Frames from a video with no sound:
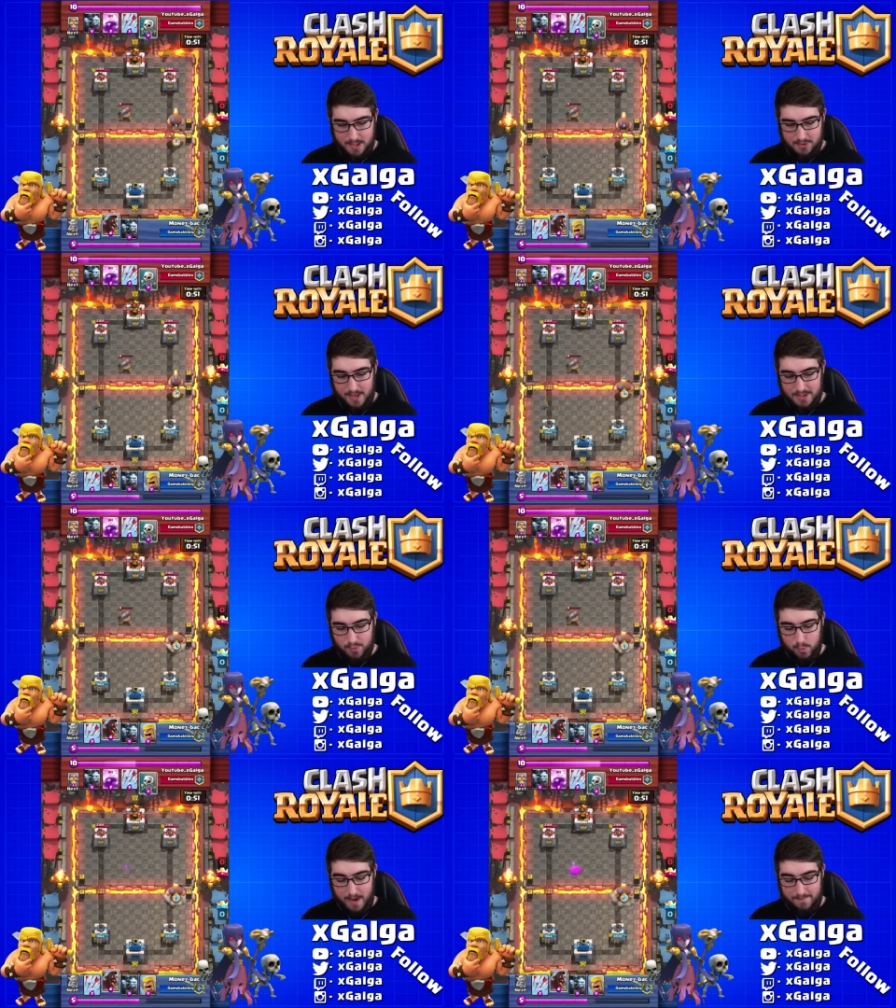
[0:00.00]
so I
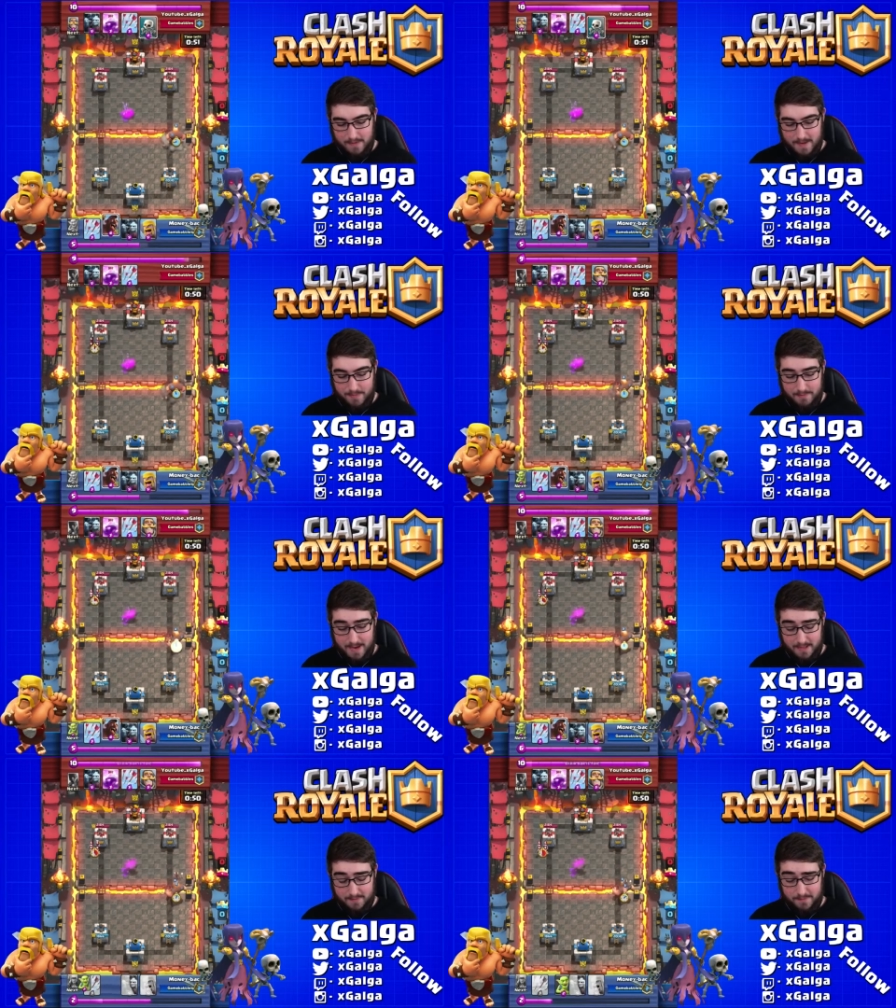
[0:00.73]
just wait for him to
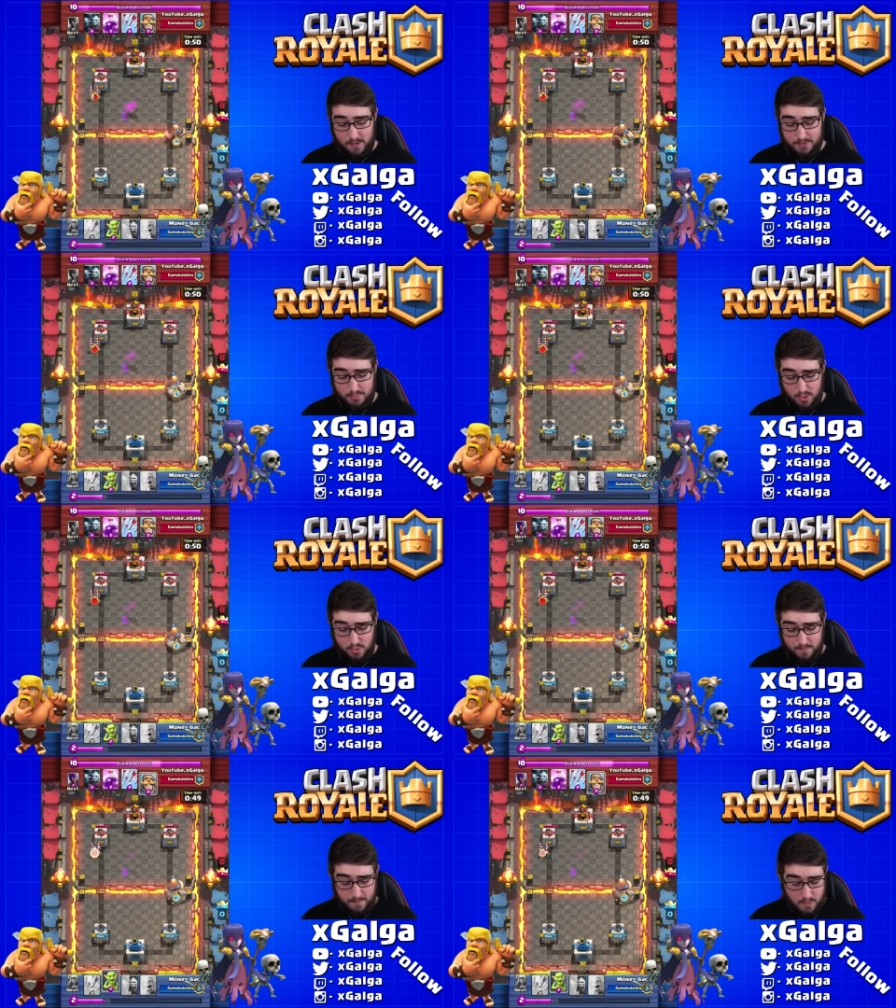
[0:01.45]
make the first
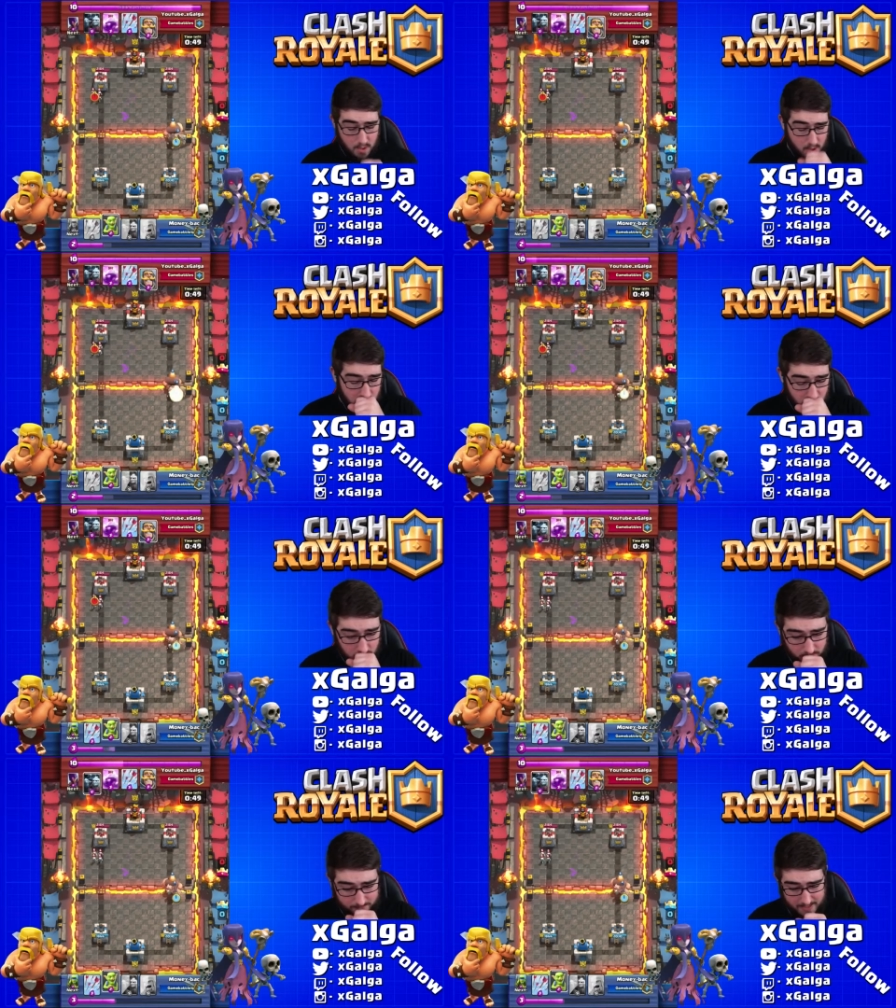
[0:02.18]
move.
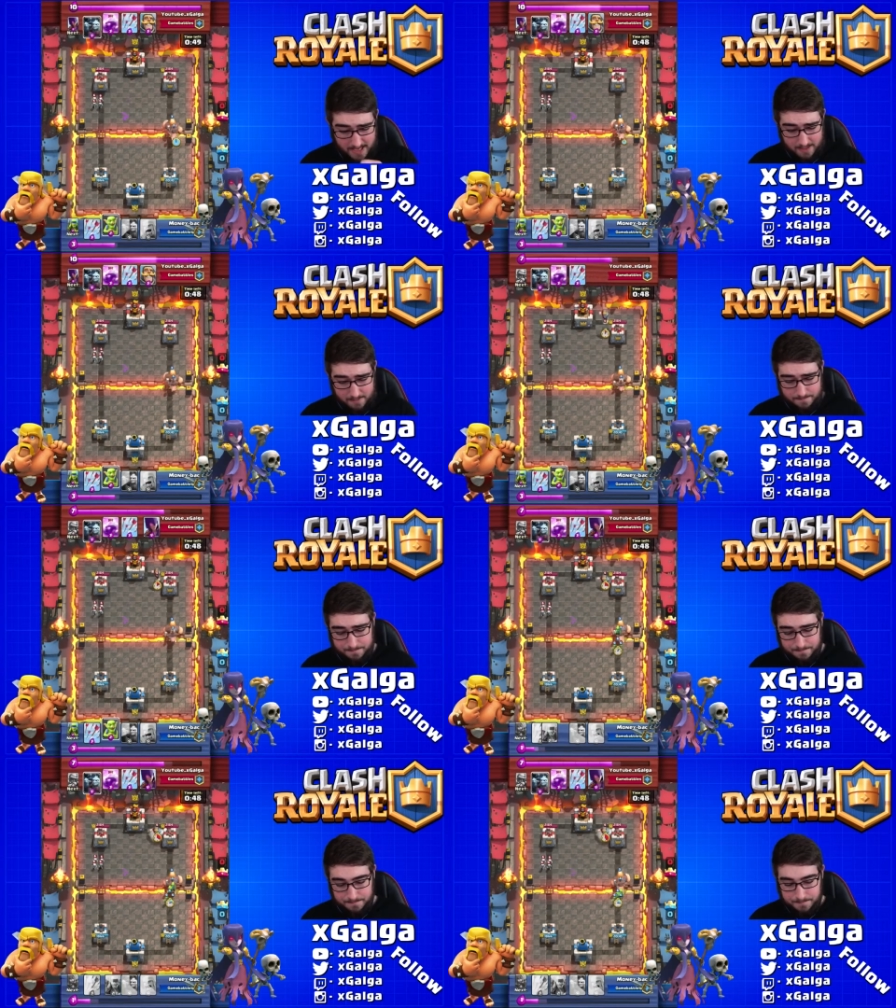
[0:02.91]
Oh, man.